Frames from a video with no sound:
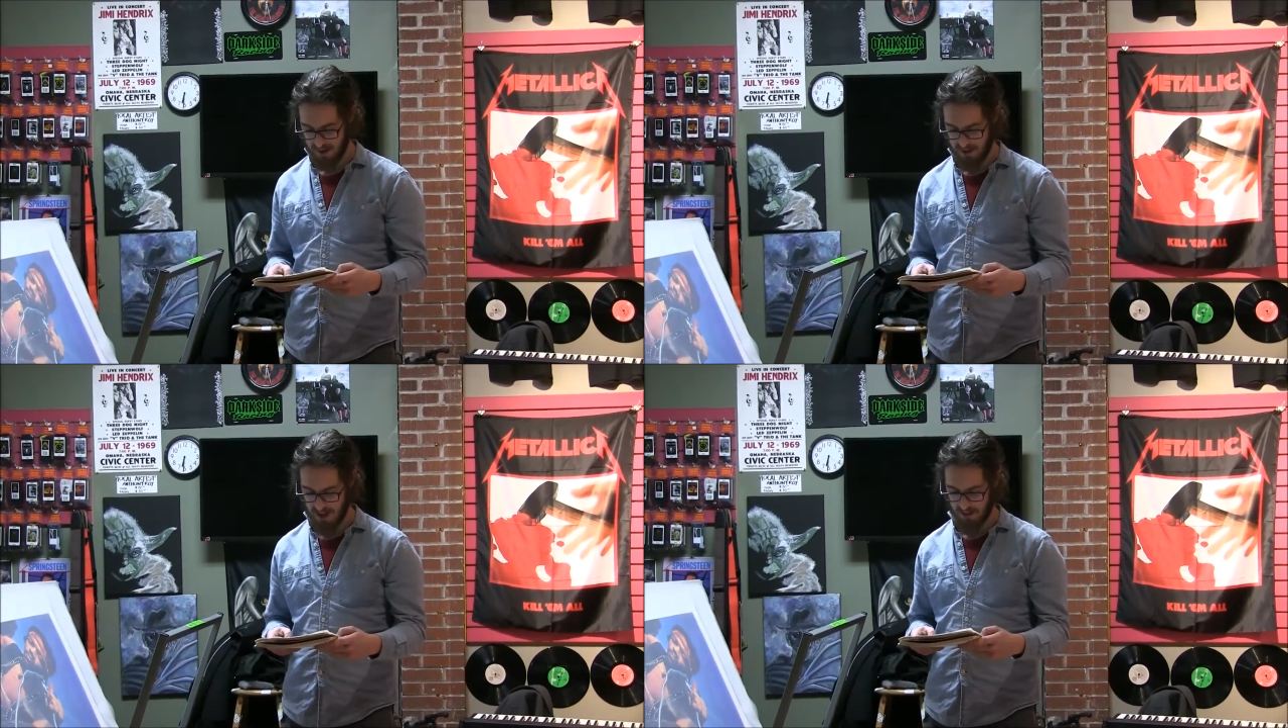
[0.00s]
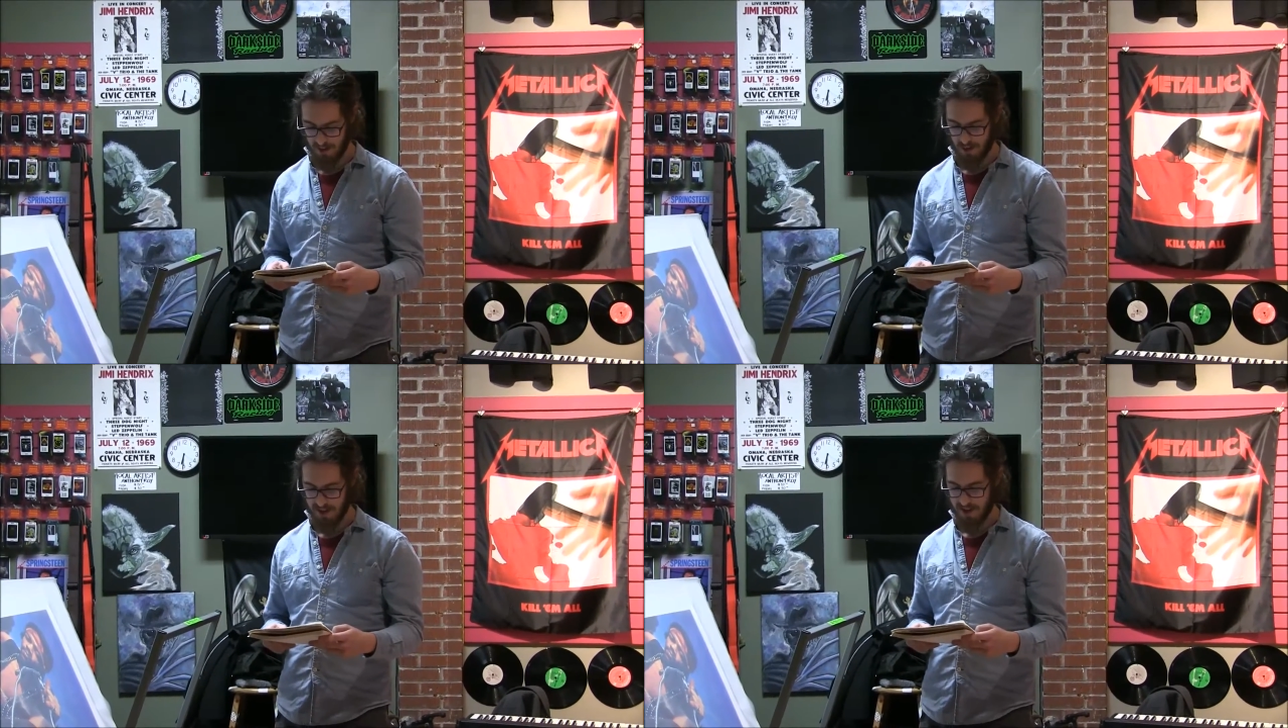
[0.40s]
The devil
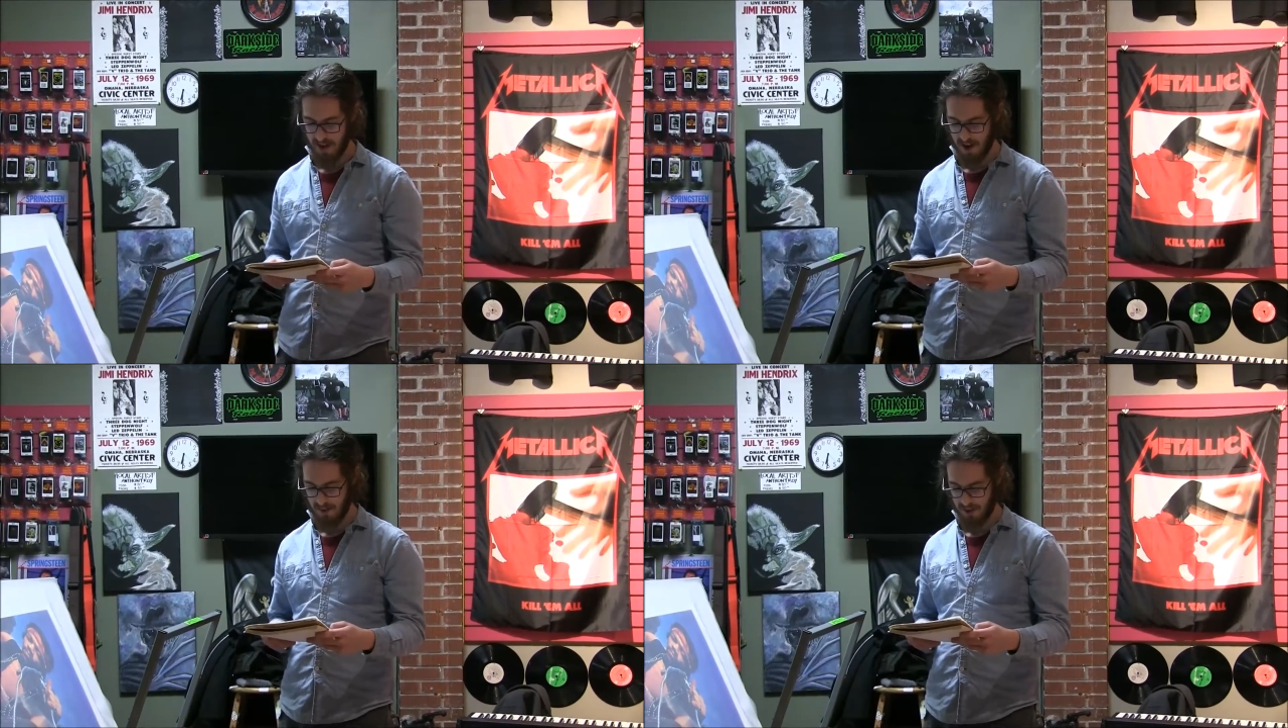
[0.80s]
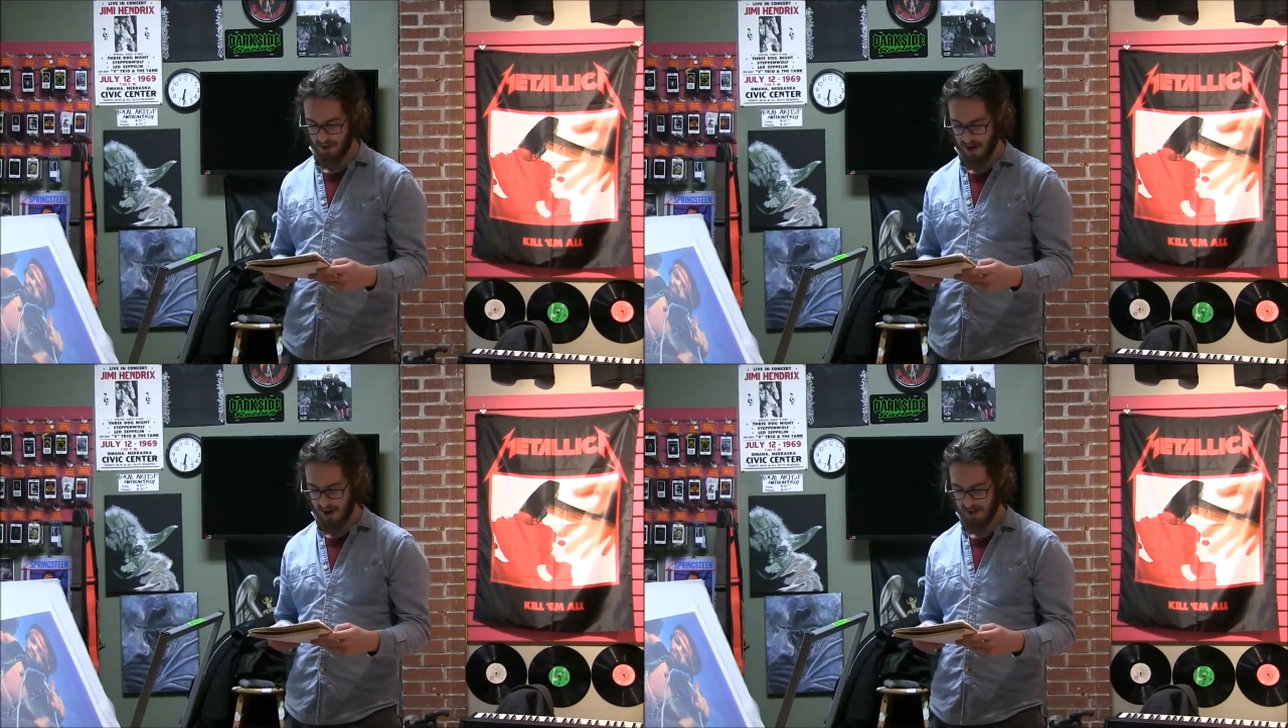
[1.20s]
knew I saw him in
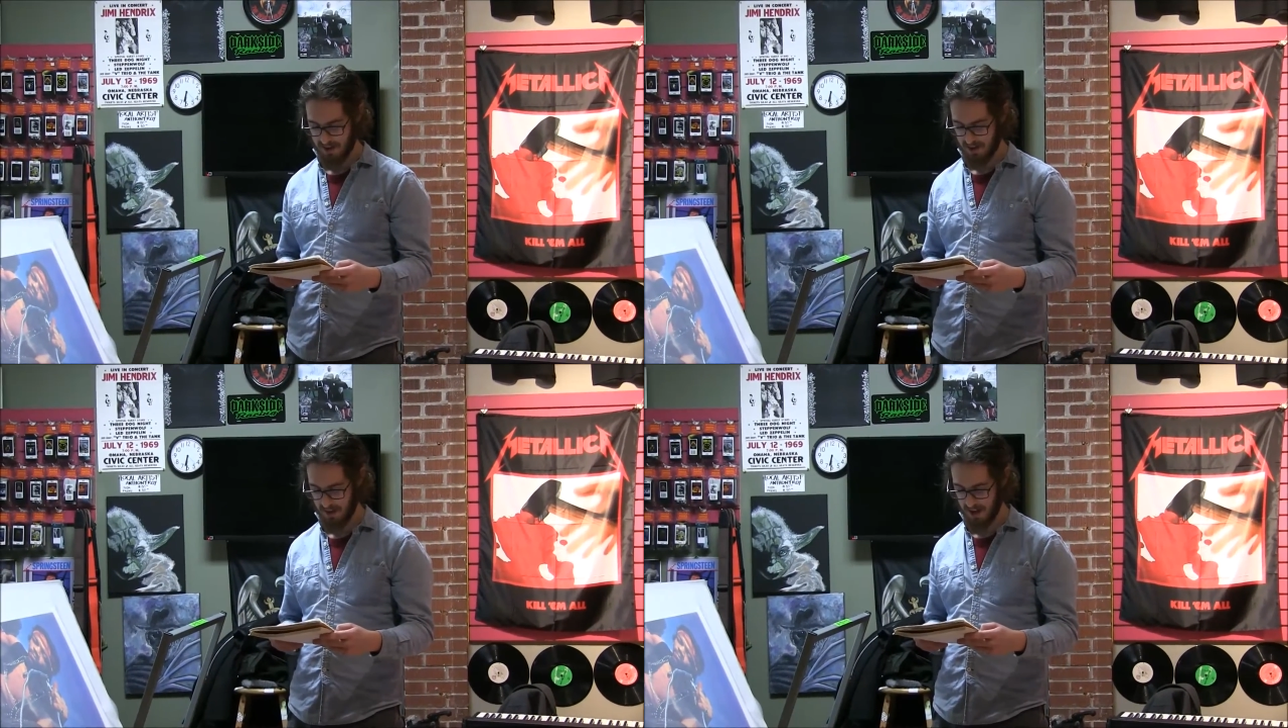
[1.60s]
their eyes.